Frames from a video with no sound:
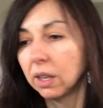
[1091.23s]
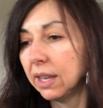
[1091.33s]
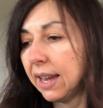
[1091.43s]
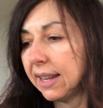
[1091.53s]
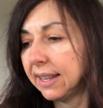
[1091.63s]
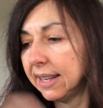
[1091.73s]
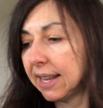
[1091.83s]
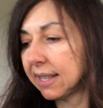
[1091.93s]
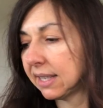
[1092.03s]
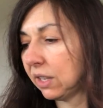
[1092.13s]
Yeah, I think
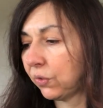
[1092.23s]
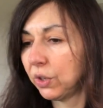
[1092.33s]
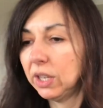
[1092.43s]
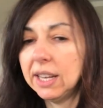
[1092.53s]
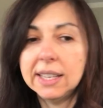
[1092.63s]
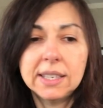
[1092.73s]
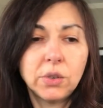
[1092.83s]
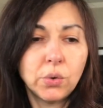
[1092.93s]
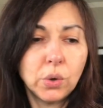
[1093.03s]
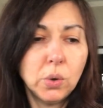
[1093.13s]
that's it for this
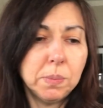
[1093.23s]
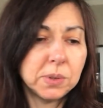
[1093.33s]
group.